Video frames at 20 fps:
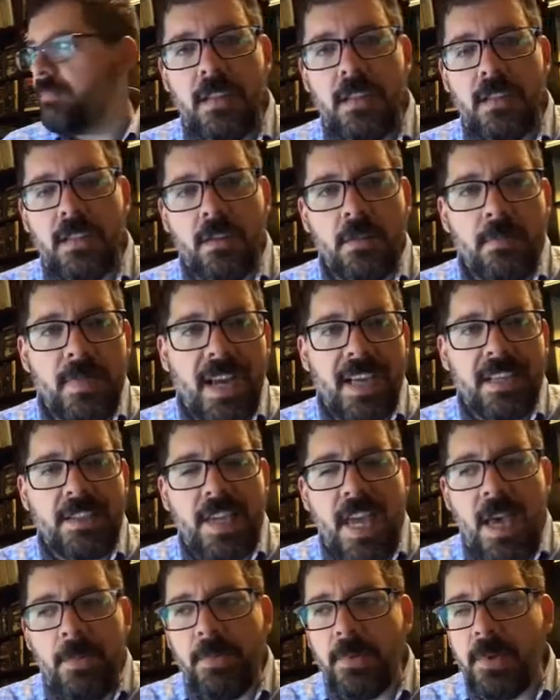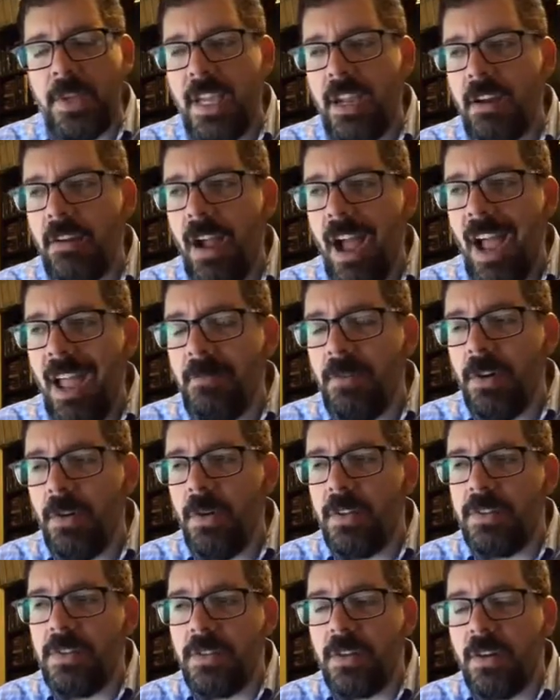So in my example here, I'm
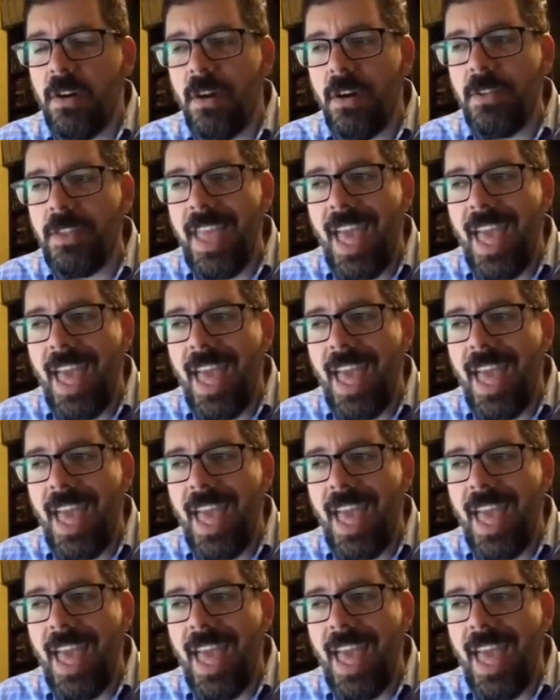going to call